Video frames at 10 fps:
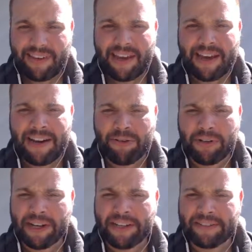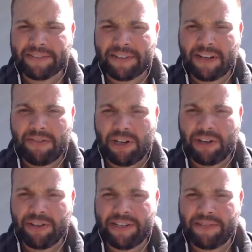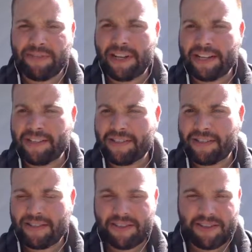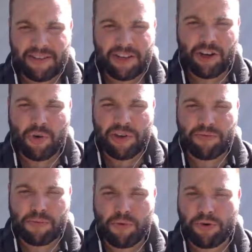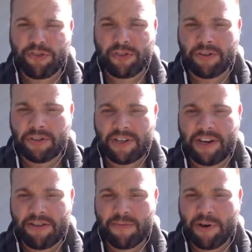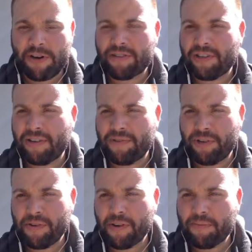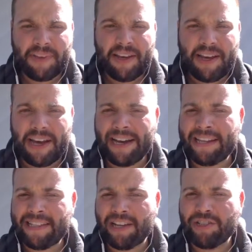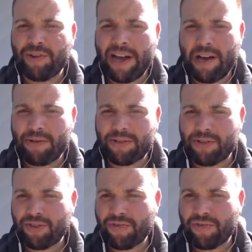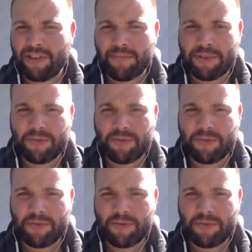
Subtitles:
an outline of all these flights going through Portugal to other parts of Europe. And he tells you how to search for them as